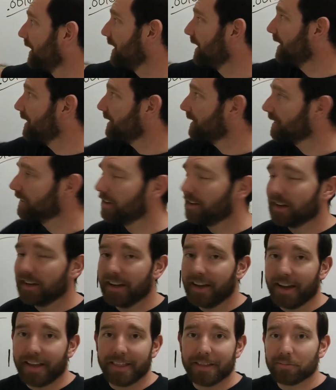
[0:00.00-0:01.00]
this,
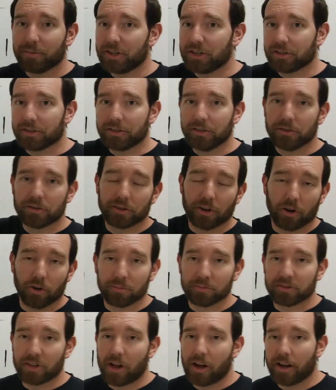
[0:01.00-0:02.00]
and then we just used
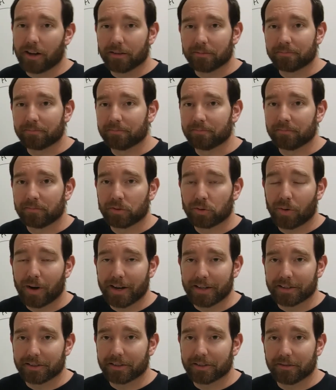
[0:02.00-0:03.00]
Ohm's law
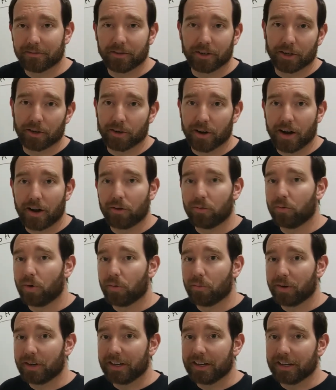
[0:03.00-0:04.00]
twice to figure out
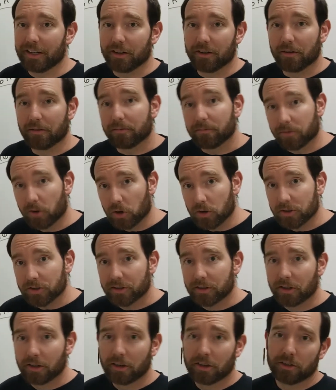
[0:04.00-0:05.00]
what we needed.
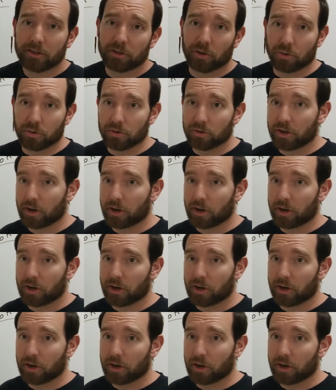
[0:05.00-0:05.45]
First, total